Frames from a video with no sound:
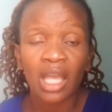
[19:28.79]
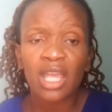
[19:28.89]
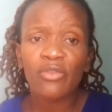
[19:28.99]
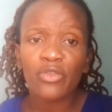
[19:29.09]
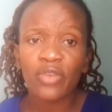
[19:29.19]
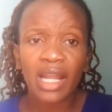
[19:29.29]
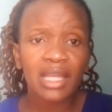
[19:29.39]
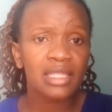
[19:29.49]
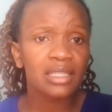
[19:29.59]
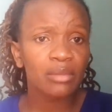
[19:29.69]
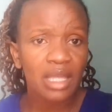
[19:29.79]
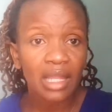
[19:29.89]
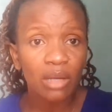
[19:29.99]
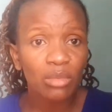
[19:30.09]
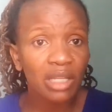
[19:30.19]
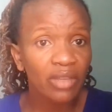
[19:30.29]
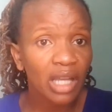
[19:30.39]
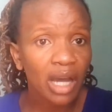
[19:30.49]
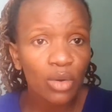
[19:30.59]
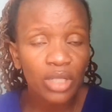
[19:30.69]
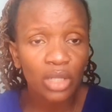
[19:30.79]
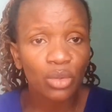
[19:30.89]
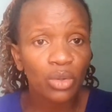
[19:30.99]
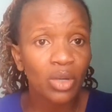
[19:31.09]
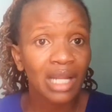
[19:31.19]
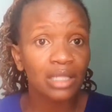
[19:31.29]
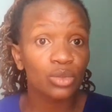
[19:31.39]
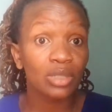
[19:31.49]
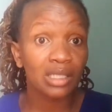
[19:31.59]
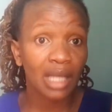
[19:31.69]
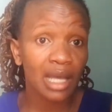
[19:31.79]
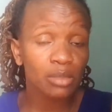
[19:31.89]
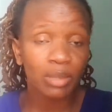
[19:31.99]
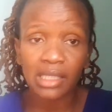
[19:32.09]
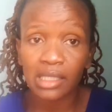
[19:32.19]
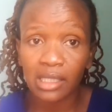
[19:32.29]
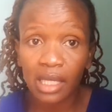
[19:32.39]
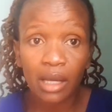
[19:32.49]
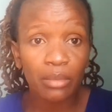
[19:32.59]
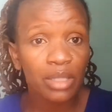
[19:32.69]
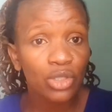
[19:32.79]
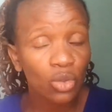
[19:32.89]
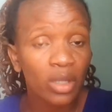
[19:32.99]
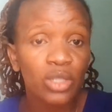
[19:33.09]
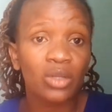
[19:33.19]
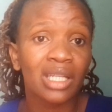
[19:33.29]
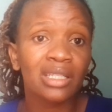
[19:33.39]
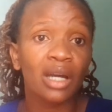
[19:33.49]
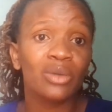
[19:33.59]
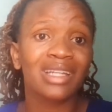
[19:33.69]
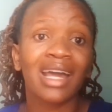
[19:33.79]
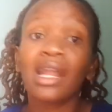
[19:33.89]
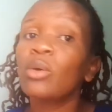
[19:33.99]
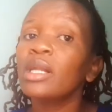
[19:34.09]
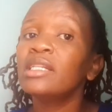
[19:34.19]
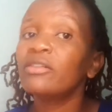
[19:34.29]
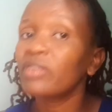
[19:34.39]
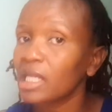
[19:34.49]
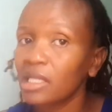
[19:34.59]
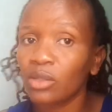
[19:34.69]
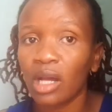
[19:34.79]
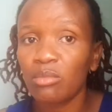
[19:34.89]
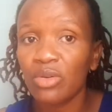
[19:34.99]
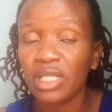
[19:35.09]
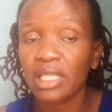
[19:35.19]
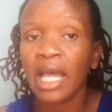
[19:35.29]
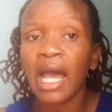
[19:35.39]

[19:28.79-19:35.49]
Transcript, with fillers: if you feel like there's something that i'm leaving out and you don't want us to discuss please be sure to reach out and i will definitely talk about it